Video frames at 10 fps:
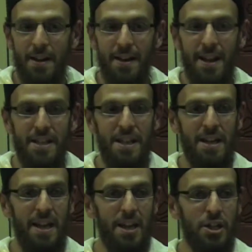He's in
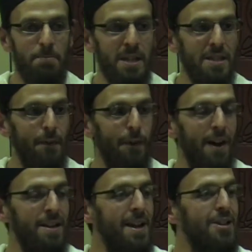Egypt as a
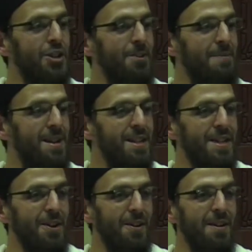financial
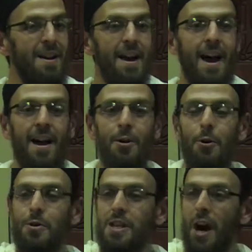minister. And
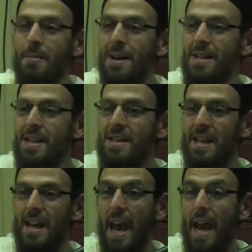who's coming to
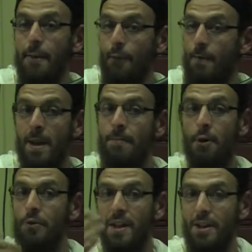seek aid from him,
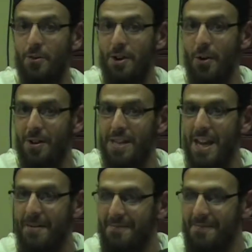though they don't know it's
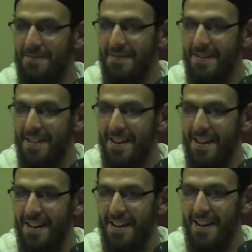him?
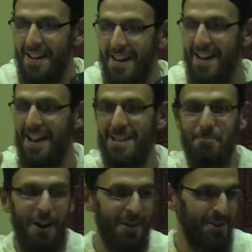His
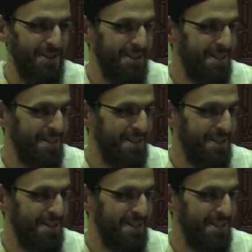brothers.